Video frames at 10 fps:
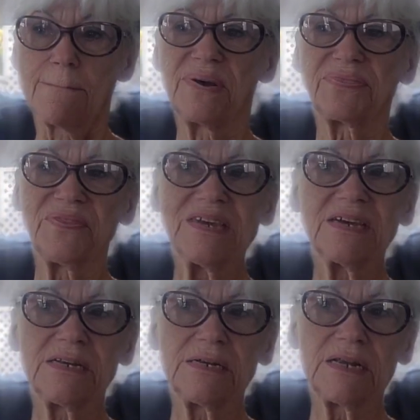but
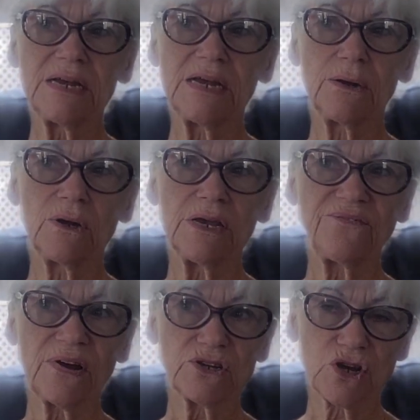then
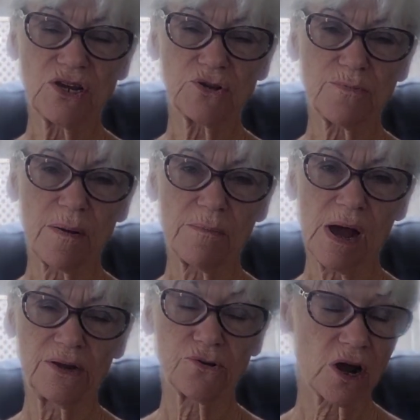if I change my
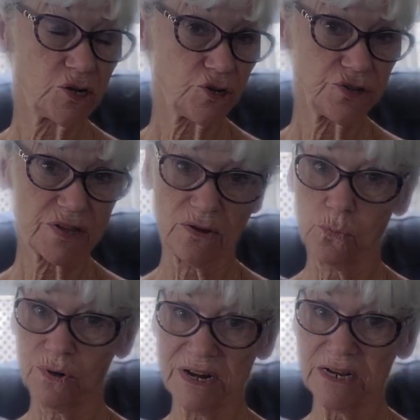mind, or I should say
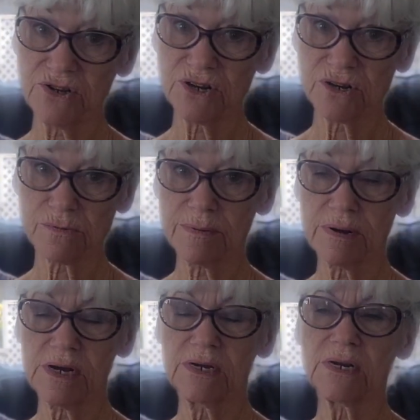when I change my
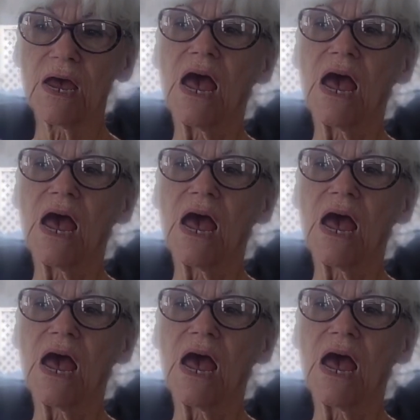mind,